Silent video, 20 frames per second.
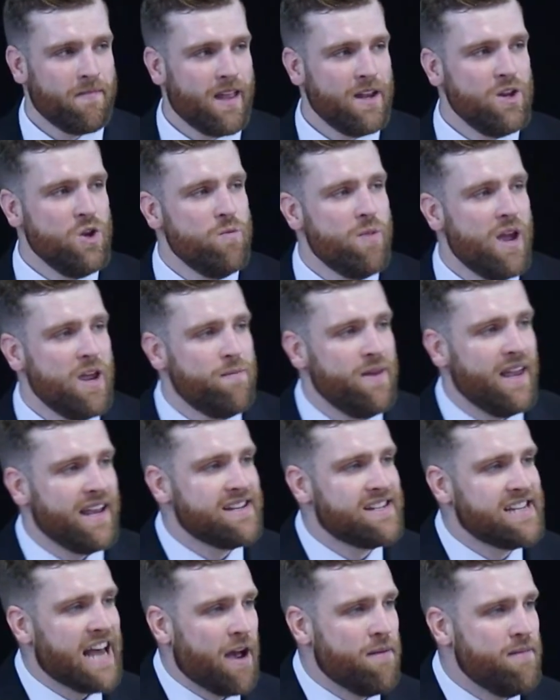And you may be
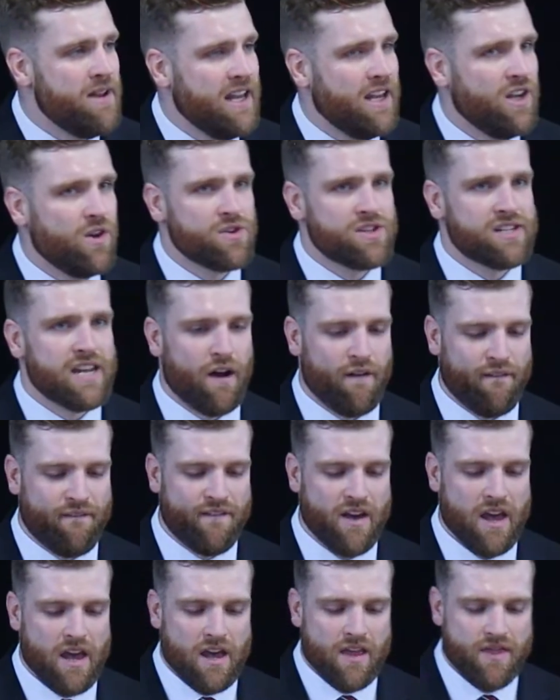examining
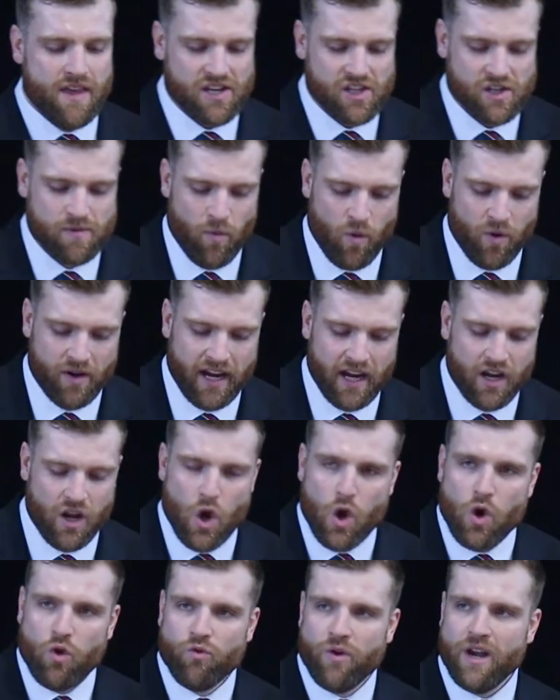yourself this morning and
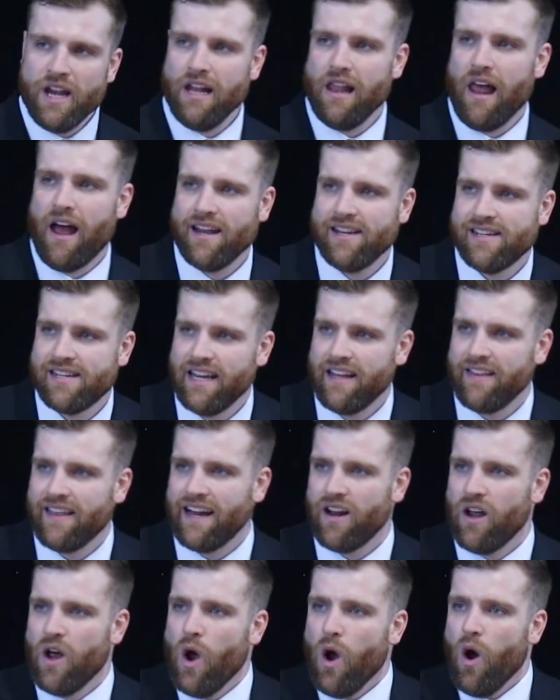realizing
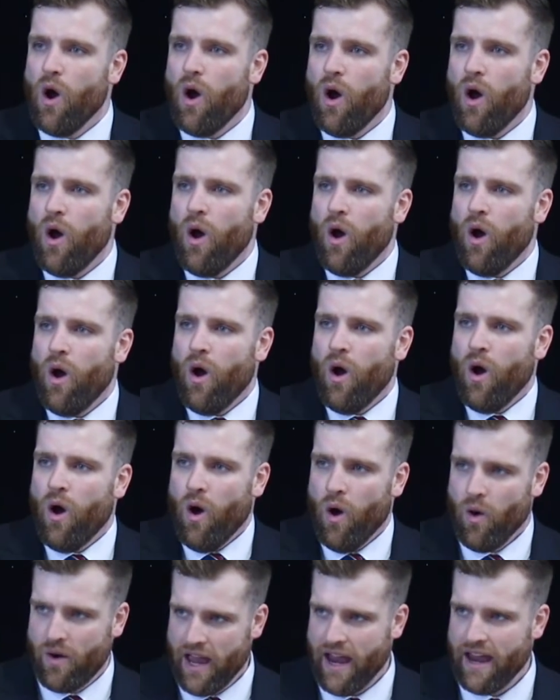that,
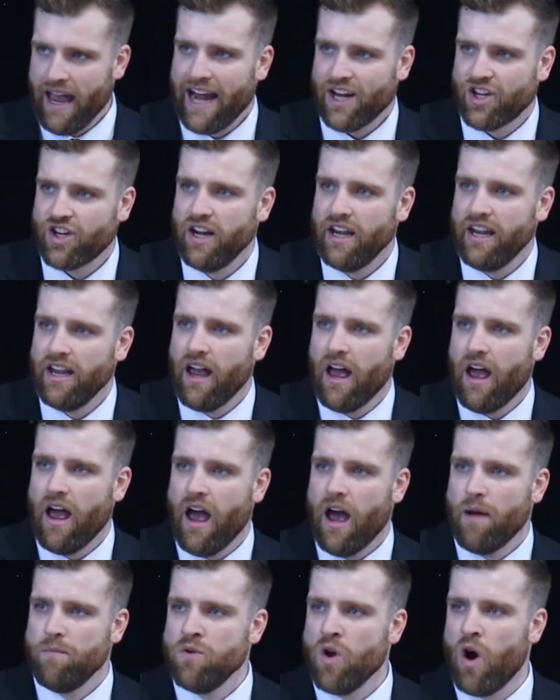okay, actually,
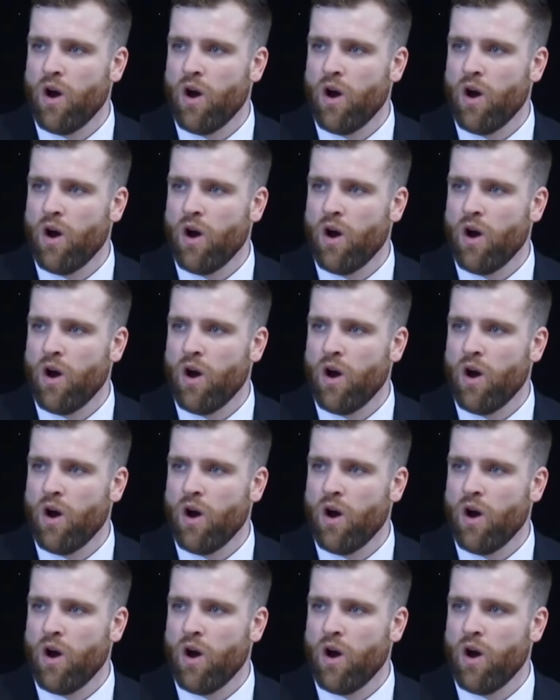I'm